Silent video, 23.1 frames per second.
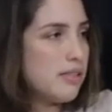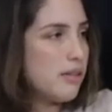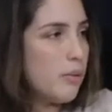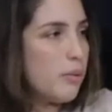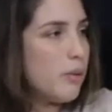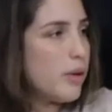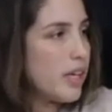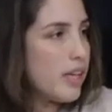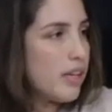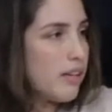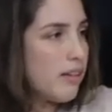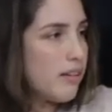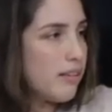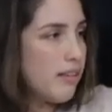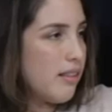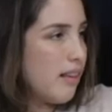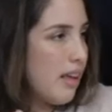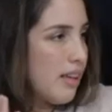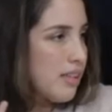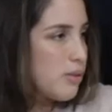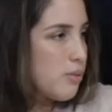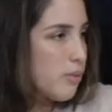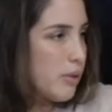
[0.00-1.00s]
a week.
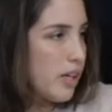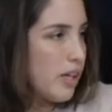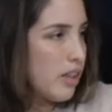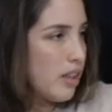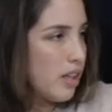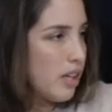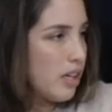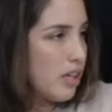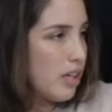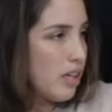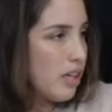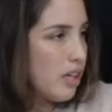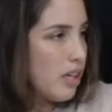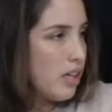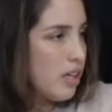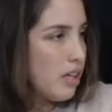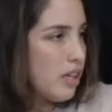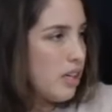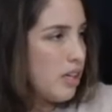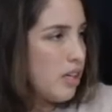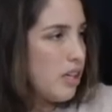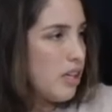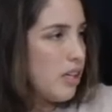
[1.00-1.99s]
That's what I think.
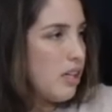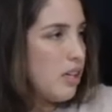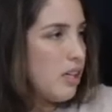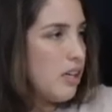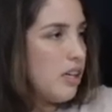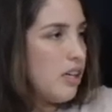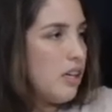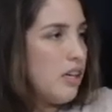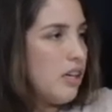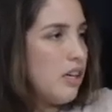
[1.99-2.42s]
Oh, really?